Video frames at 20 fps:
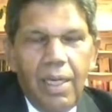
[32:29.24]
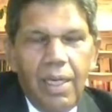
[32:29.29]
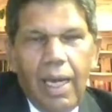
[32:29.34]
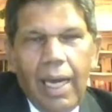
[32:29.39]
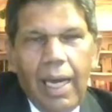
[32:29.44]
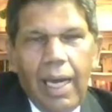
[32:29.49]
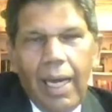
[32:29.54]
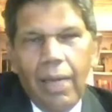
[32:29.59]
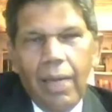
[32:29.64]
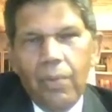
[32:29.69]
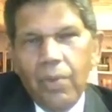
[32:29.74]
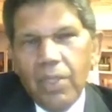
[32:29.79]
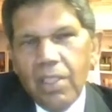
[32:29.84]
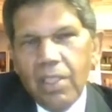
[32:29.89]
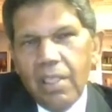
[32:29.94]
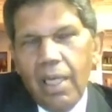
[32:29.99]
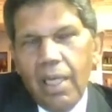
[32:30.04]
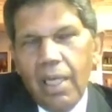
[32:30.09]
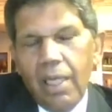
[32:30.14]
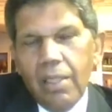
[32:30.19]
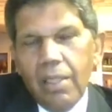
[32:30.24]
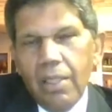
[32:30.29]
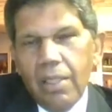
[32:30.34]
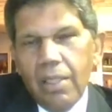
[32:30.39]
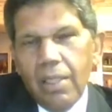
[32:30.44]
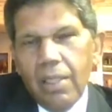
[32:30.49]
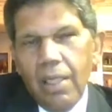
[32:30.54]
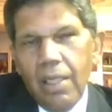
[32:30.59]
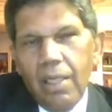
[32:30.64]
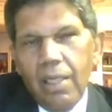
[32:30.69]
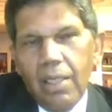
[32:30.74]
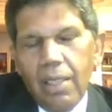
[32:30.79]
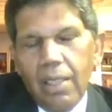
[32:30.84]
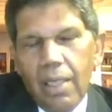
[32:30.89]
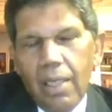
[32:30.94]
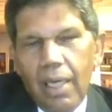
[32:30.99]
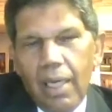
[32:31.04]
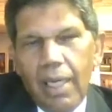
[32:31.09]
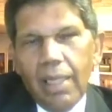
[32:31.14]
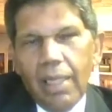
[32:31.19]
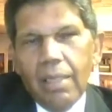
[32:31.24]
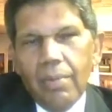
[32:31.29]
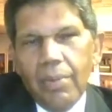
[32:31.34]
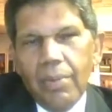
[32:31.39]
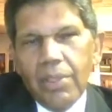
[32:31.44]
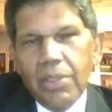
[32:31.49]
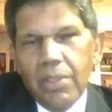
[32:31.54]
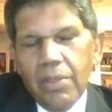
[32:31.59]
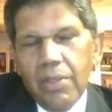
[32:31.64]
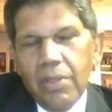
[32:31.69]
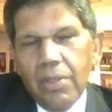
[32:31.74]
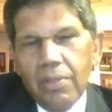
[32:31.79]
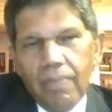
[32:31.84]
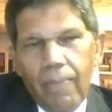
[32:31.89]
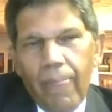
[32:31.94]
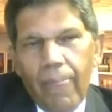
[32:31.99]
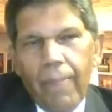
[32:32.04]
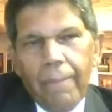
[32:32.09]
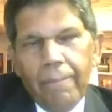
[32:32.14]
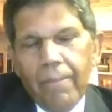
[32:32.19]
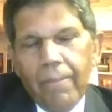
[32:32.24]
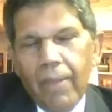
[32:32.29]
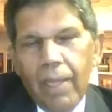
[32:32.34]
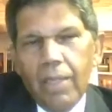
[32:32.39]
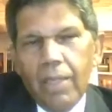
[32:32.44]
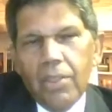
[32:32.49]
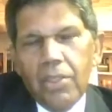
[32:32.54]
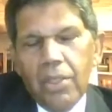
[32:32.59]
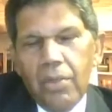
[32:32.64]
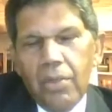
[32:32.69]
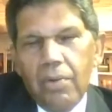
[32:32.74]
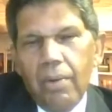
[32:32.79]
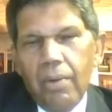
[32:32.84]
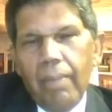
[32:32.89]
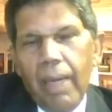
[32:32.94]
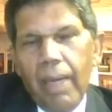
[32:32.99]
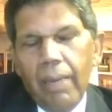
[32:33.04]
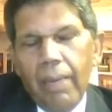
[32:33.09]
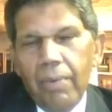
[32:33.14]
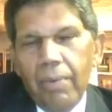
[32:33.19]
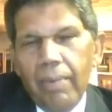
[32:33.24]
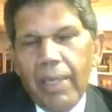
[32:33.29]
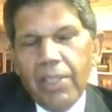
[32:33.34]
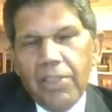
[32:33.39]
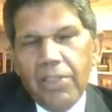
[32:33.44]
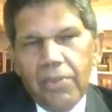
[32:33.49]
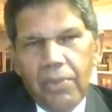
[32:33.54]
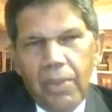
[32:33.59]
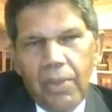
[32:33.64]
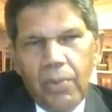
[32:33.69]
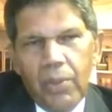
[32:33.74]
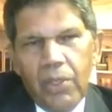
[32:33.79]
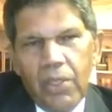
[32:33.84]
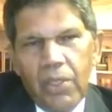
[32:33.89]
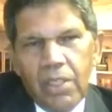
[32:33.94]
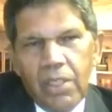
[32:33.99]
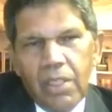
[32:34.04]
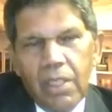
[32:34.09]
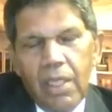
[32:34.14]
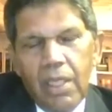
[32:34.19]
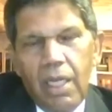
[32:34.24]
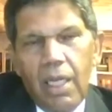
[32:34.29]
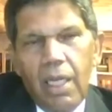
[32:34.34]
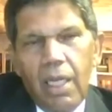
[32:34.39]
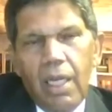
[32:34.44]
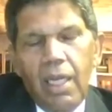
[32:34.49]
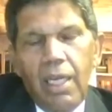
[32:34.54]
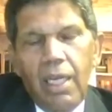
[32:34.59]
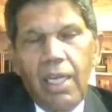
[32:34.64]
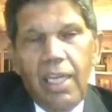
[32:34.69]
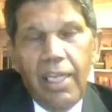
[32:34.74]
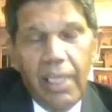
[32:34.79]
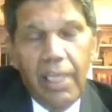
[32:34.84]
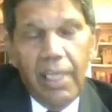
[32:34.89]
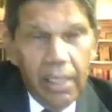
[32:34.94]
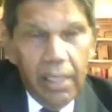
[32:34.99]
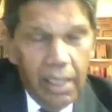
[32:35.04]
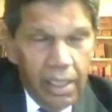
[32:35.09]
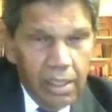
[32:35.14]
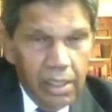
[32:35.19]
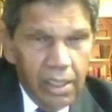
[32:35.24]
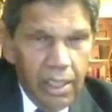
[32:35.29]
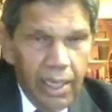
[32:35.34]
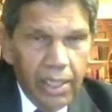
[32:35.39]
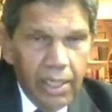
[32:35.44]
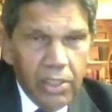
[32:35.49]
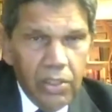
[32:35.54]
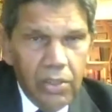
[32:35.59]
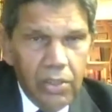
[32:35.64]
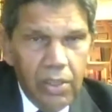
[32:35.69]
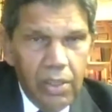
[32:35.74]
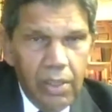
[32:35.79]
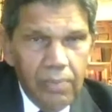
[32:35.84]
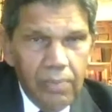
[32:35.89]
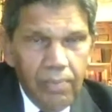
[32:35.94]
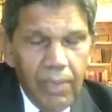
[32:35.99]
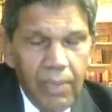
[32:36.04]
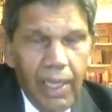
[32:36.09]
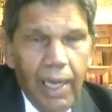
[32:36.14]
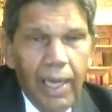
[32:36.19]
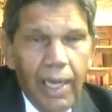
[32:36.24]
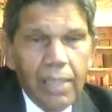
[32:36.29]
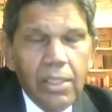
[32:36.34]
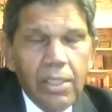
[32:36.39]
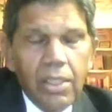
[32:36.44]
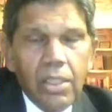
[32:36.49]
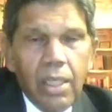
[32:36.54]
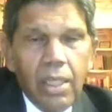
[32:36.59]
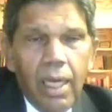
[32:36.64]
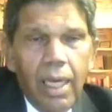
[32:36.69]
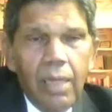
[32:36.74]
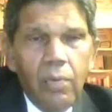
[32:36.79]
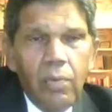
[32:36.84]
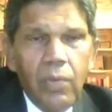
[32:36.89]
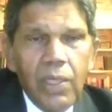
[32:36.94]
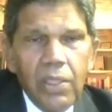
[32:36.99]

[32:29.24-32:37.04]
I would say that the High Commissioner should remember my three words, lead intellectually, at a time when